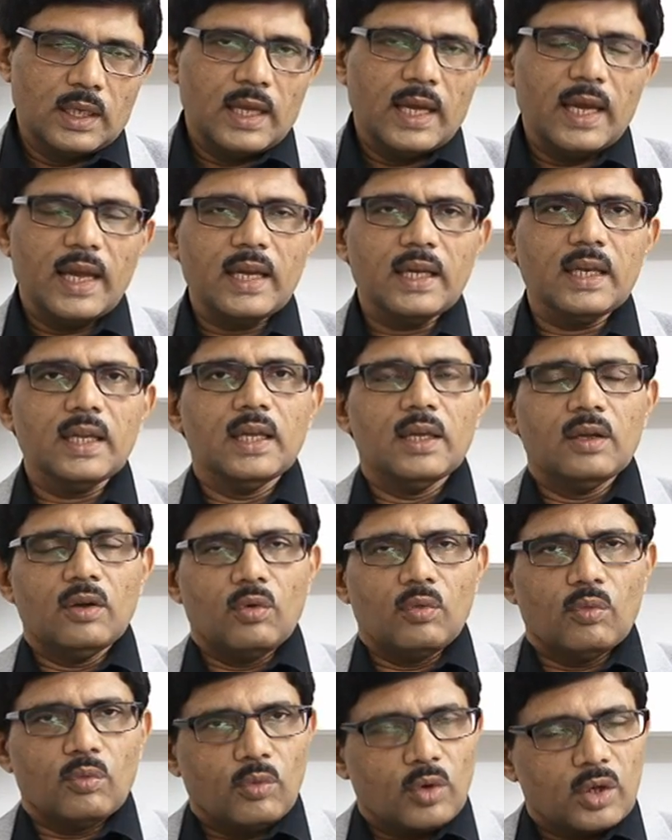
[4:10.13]
and
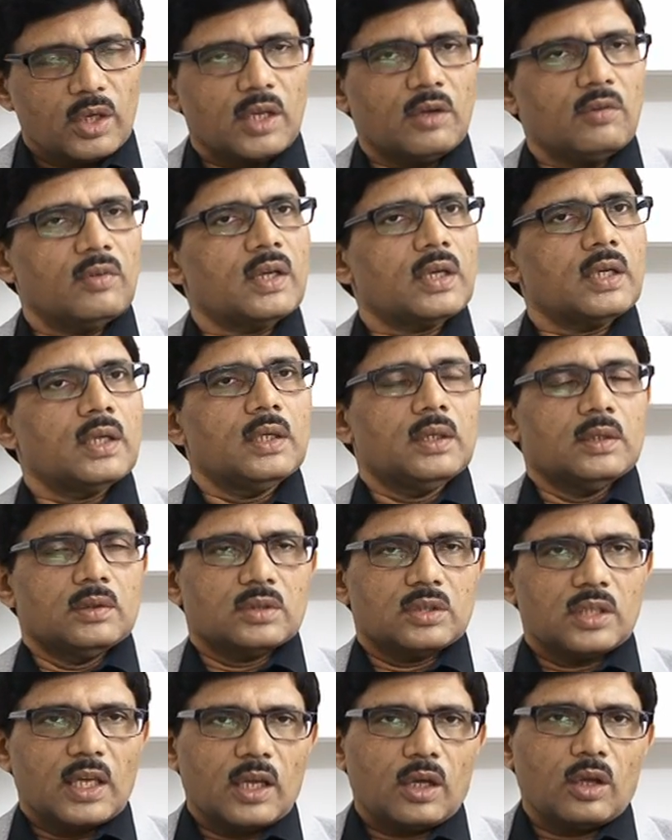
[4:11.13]
whatever
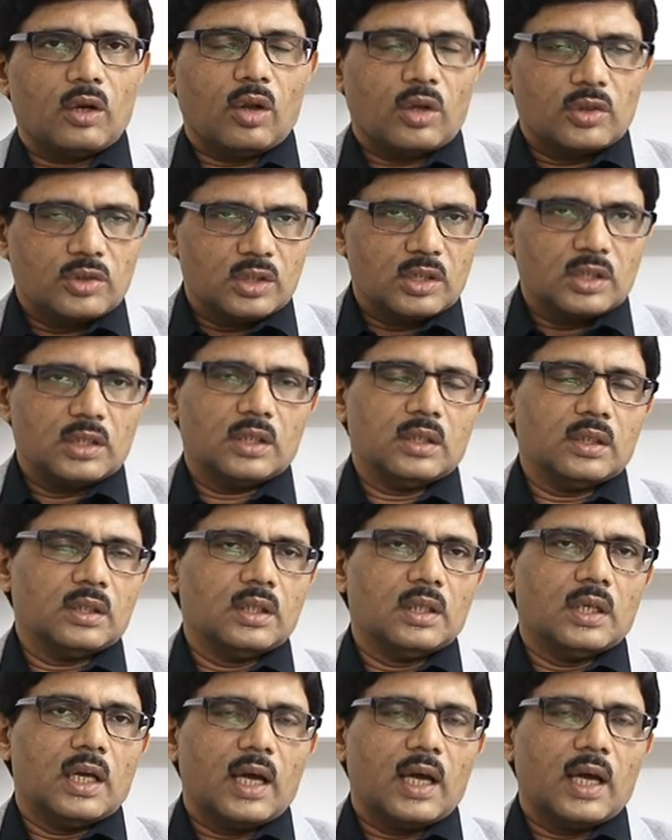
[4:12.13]
psychological